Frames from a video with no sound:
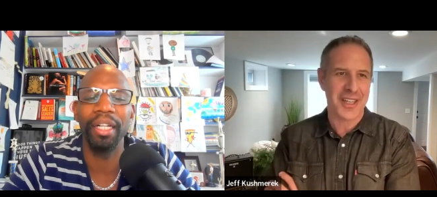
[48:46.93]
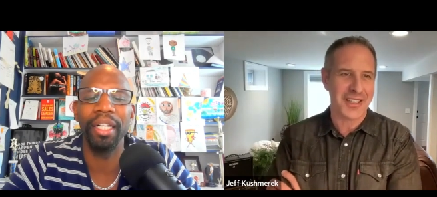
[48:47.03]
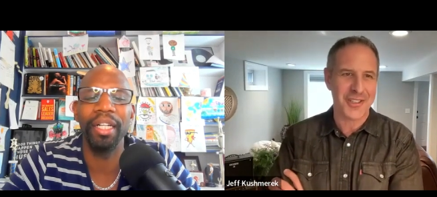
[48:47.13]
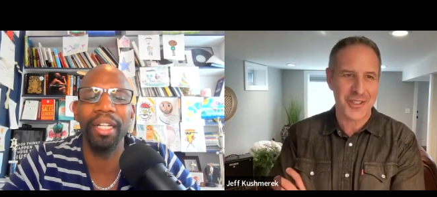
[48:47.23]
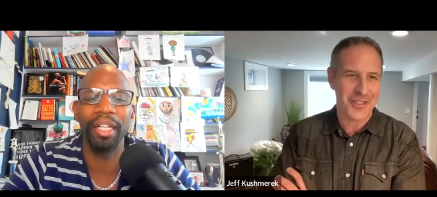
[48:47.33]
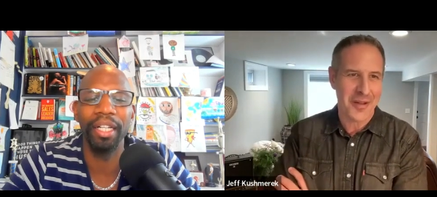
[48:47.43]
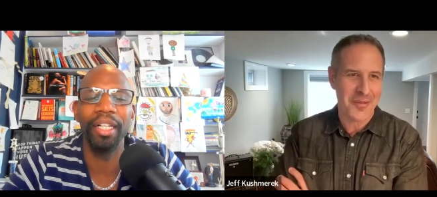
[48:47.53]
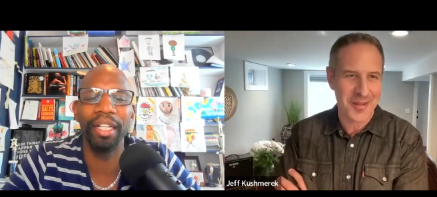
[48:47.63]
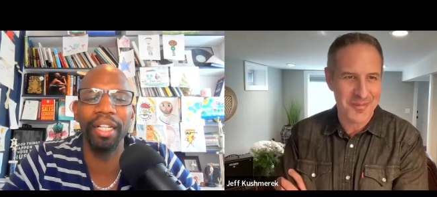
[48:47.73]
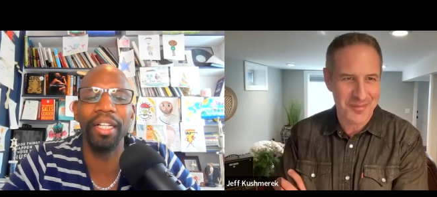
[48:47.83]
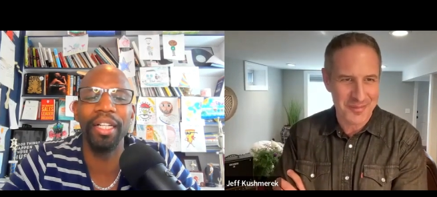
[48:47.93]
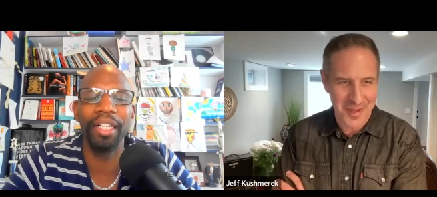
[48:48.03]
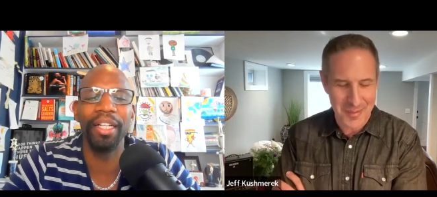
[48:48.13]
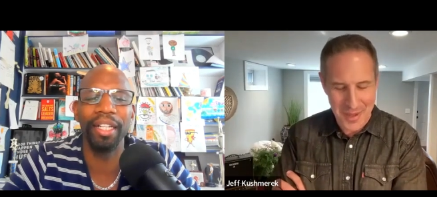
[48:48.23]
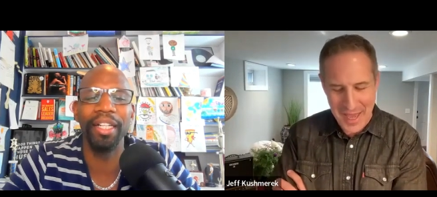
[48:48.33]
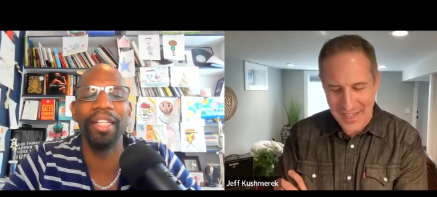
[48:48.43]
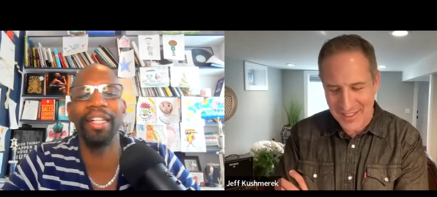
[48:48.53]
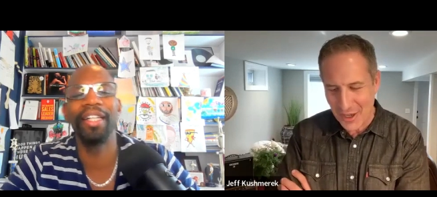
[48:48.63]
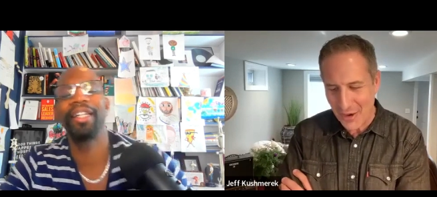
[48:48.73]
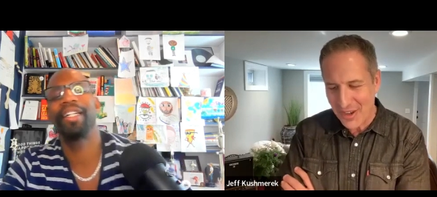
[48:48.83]
Speaker 1: Like it's just not my my
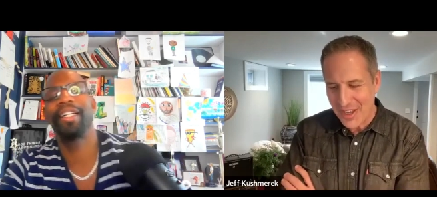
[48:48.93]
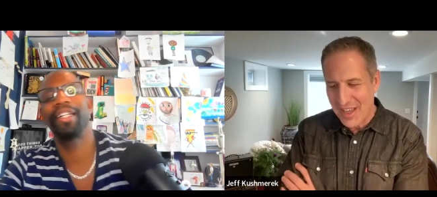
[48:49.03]
bag. So